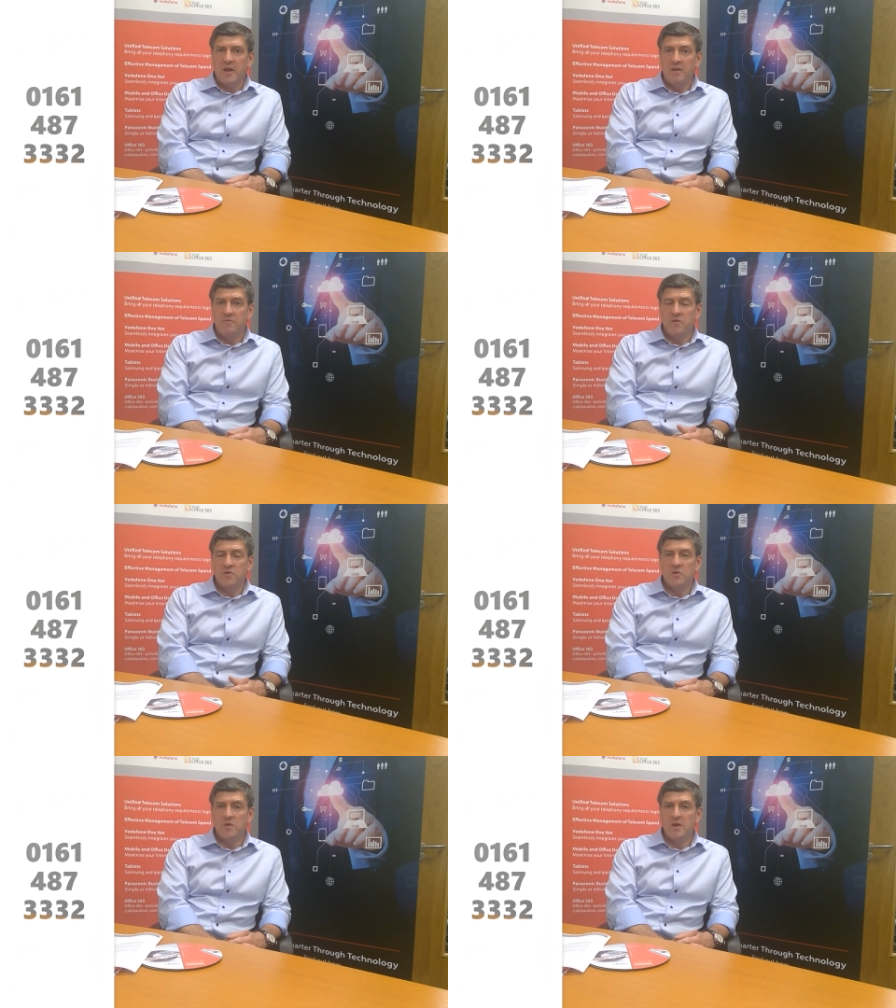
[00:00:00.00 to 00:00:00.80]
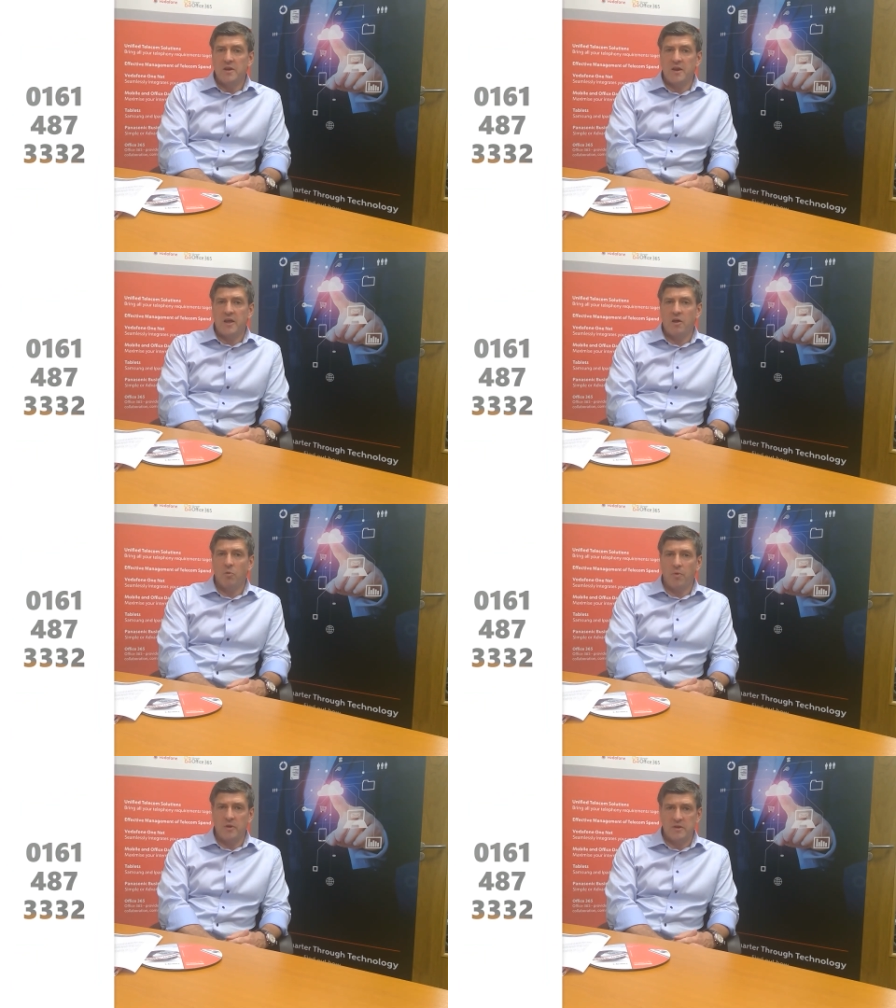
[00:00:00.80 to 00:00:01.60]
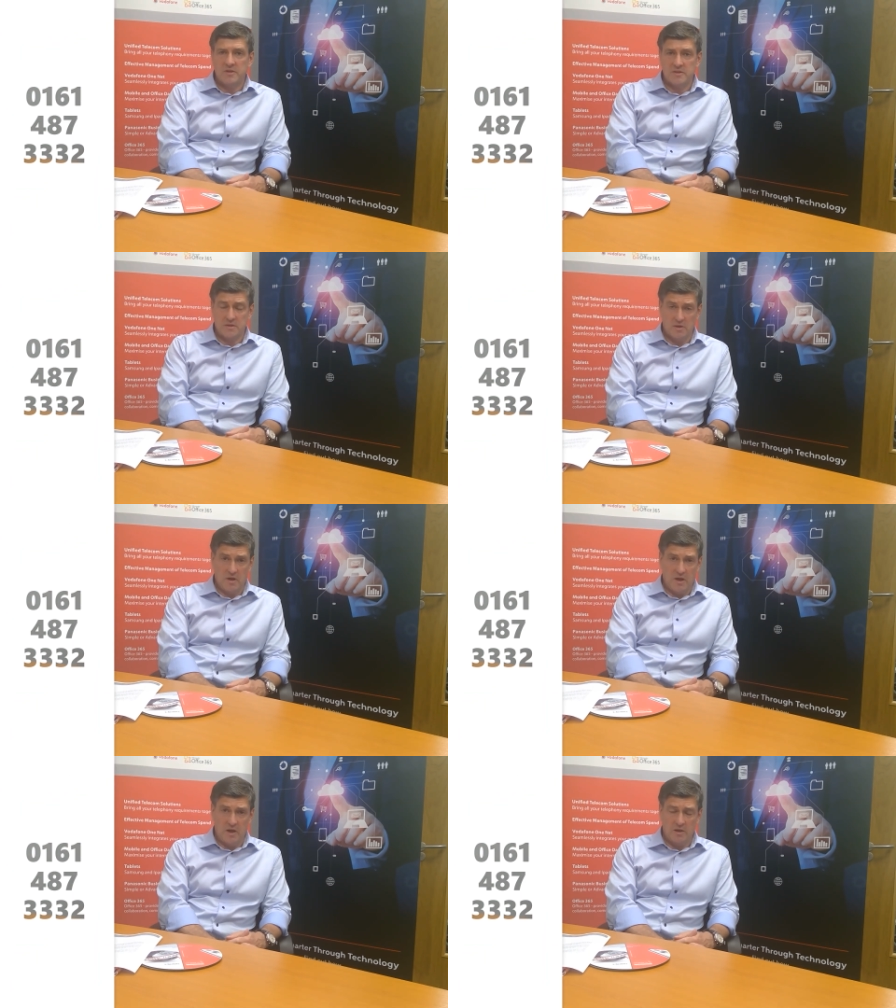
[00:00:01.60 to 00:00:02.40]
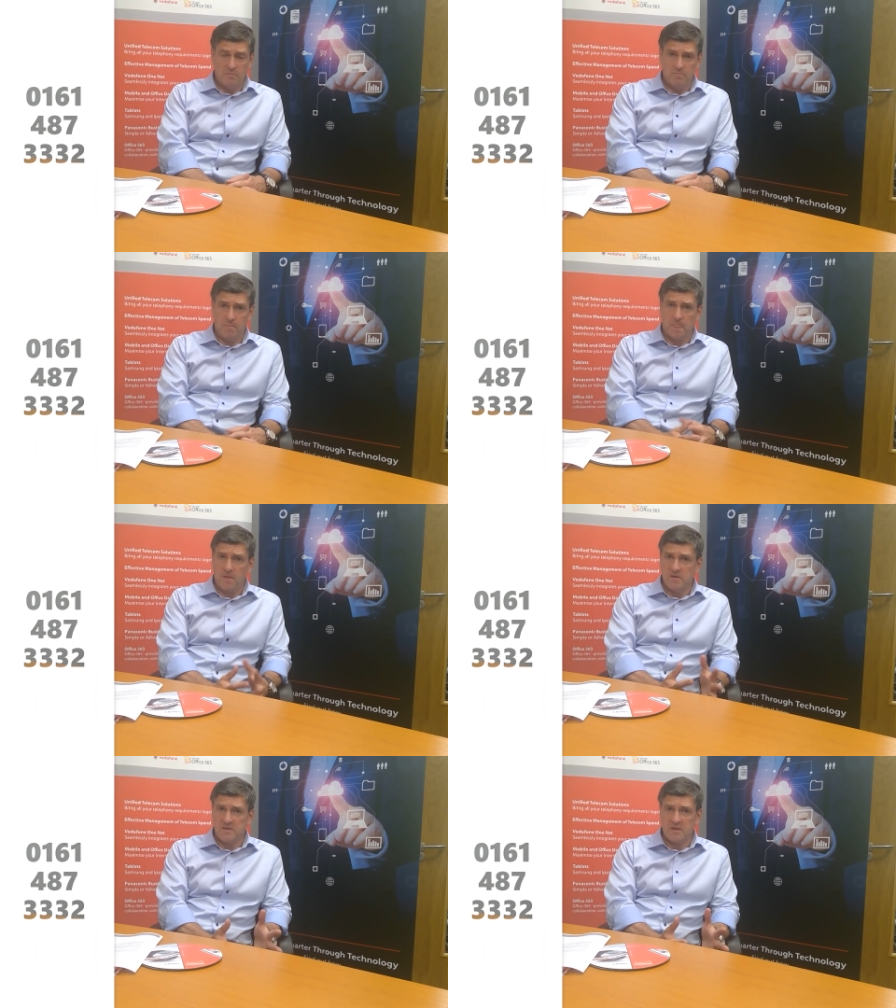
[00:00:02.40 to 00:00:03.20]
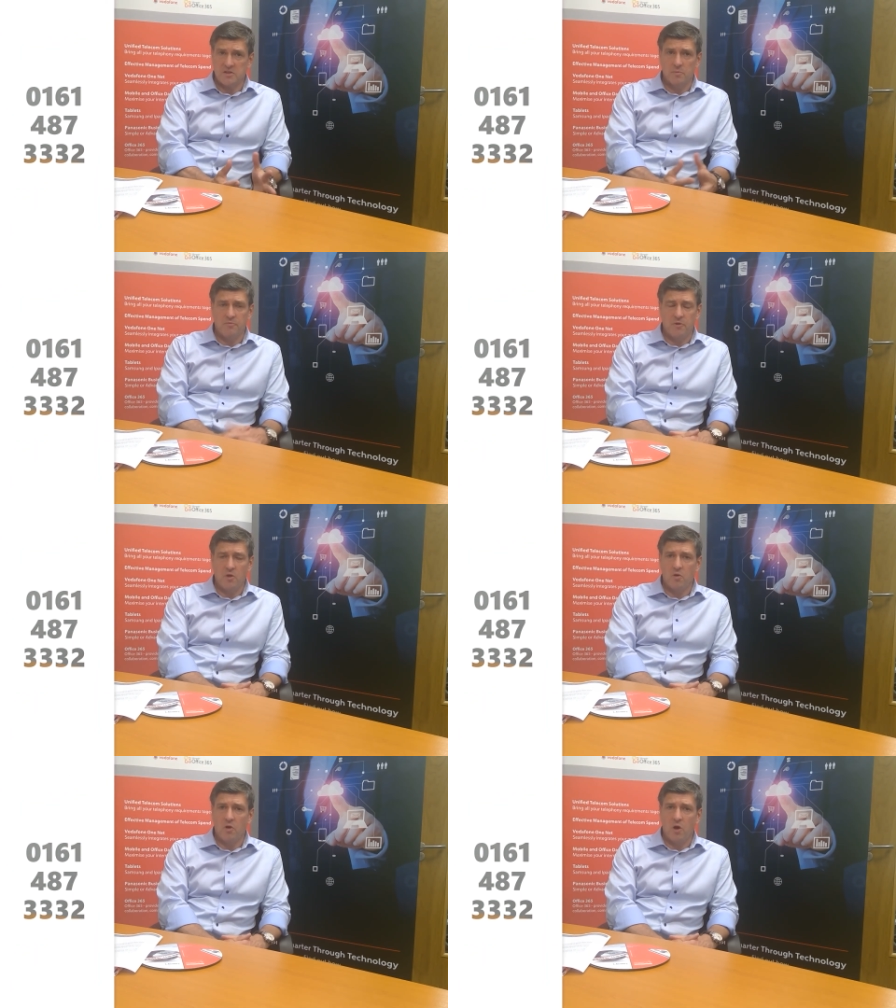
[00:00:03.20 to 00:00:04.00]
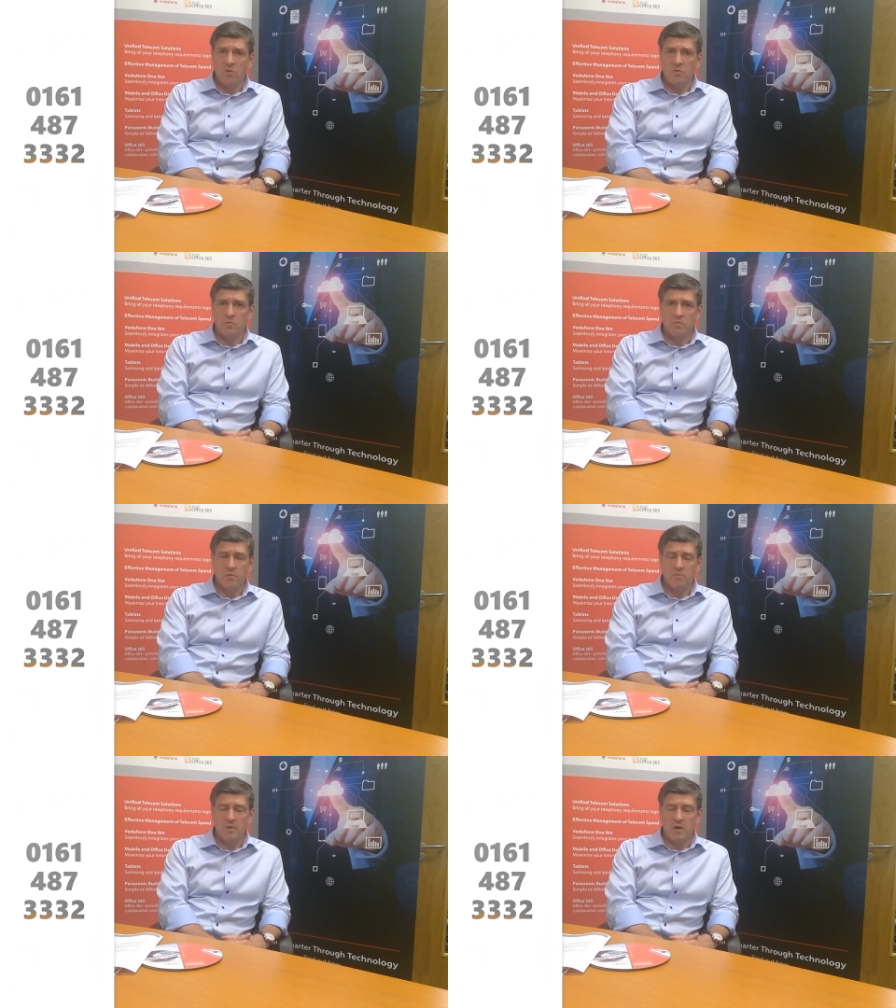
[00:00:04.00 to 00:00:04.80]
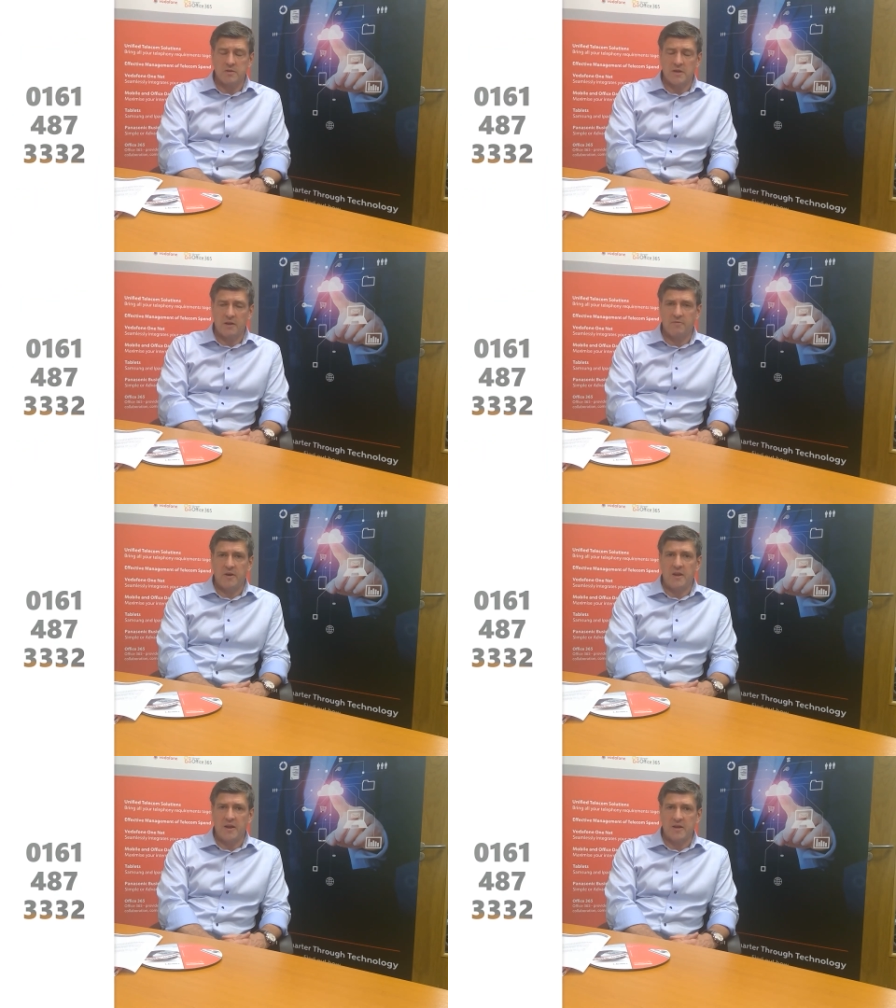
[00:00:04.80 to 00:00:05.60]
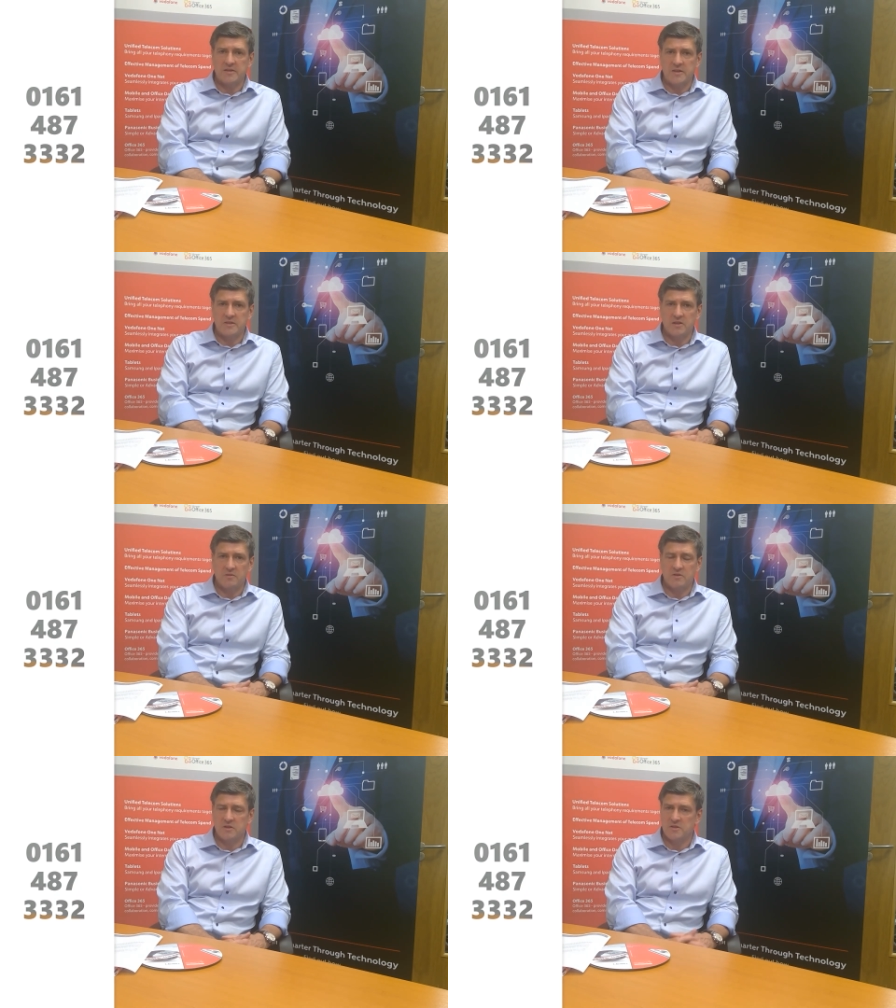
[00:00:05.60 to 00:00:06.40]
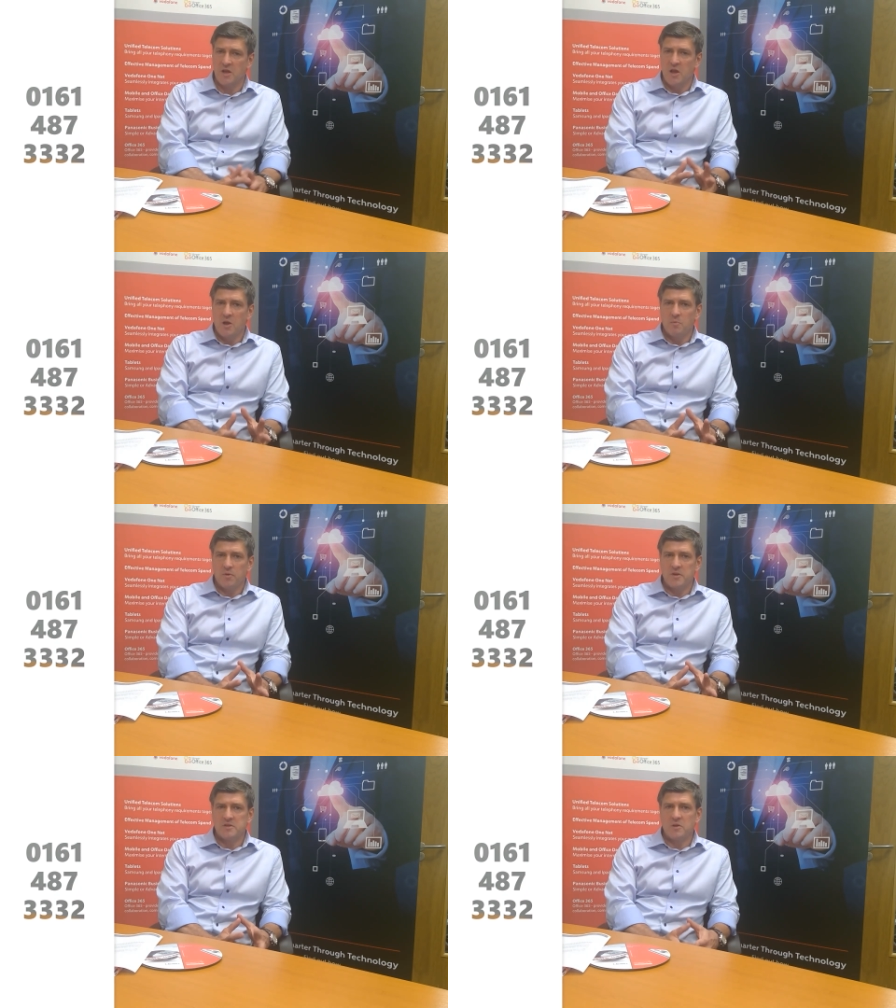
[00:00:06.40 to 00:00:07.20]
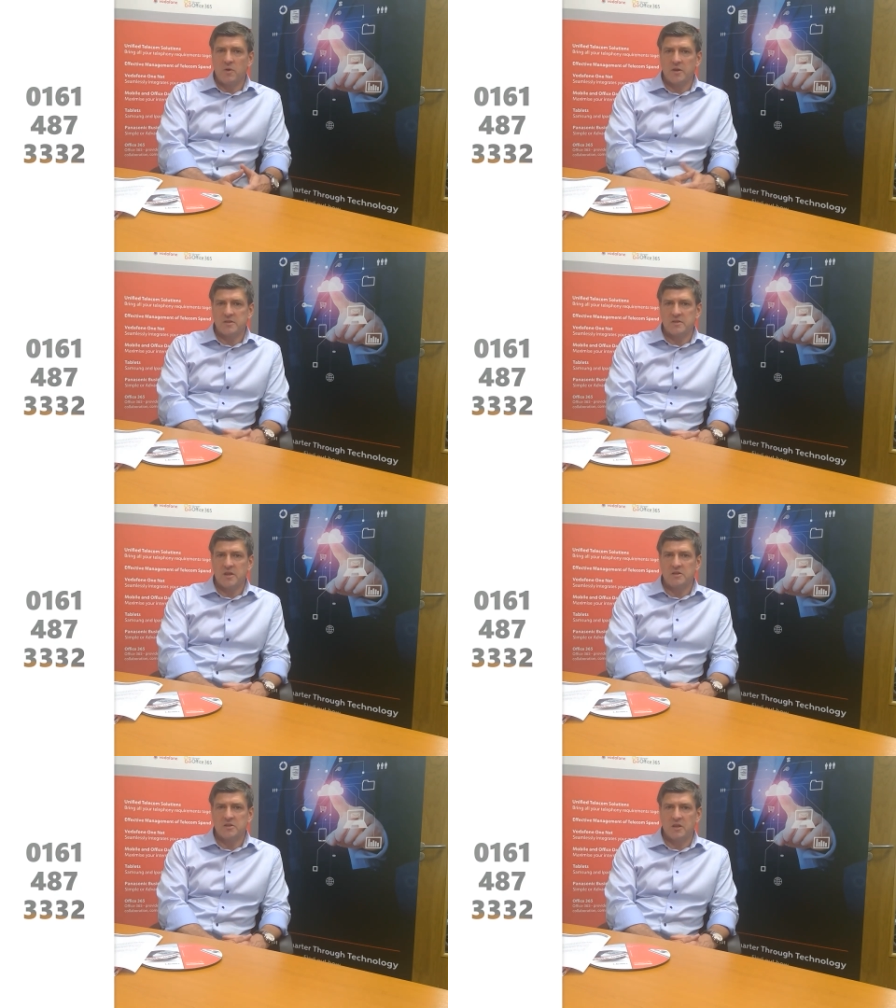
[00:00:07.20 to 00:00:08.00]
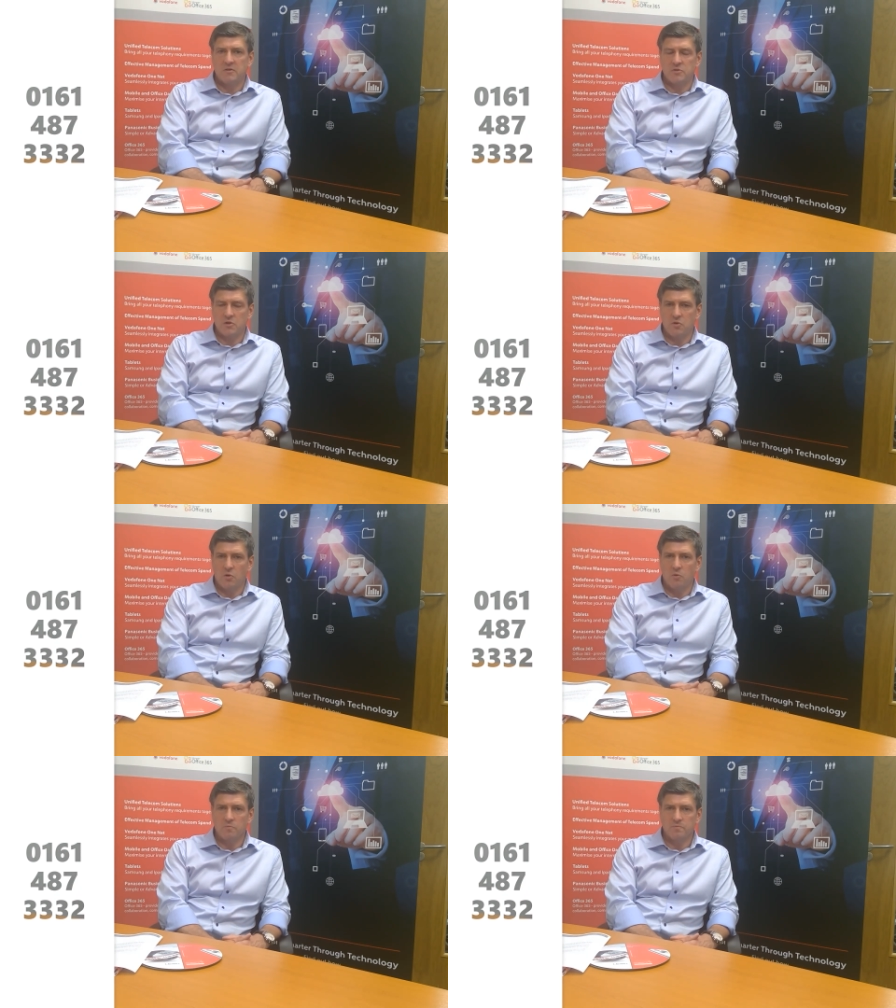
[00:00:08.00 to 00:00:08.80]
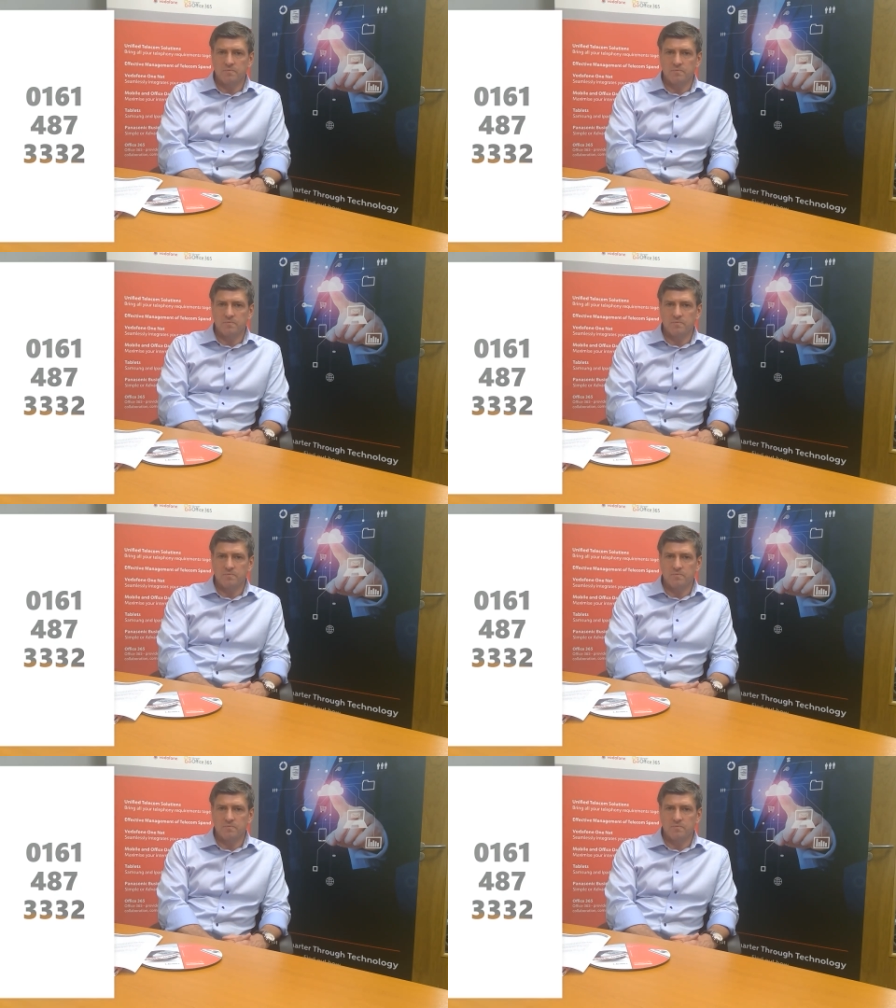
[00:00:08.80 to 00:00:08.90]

If you do need any help in this um, setup for your own uh, telephony and IT services, please don't hesitate to give us a call.